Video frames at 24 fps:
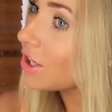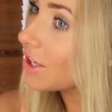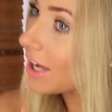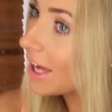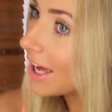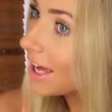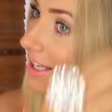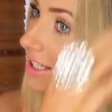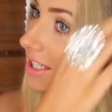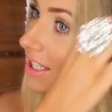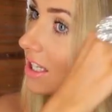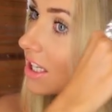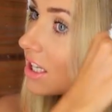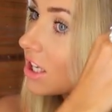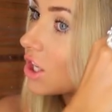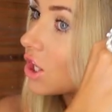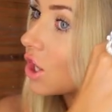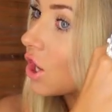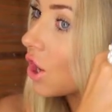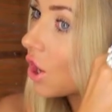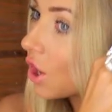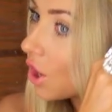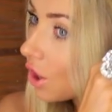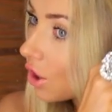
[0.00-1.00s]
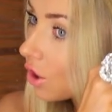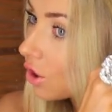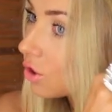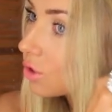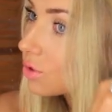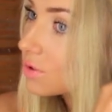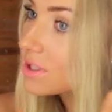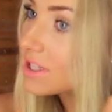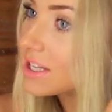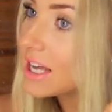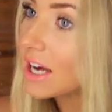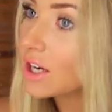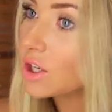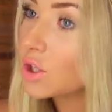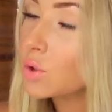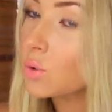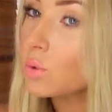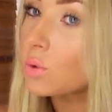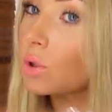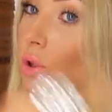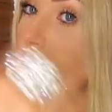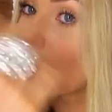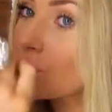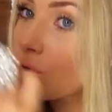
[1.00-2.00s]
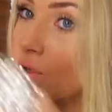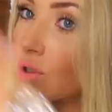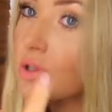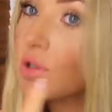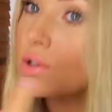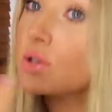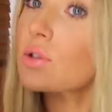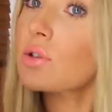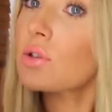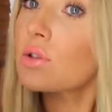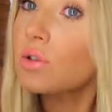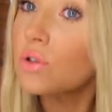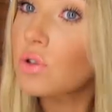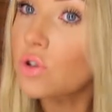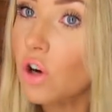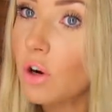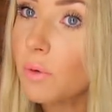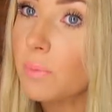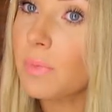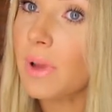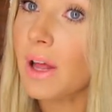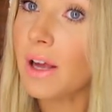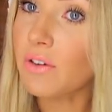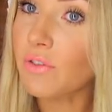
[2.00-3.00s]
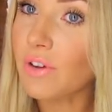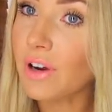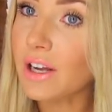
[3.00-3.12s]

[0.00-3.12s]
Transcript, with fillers: you get the curls, the actual loose drop like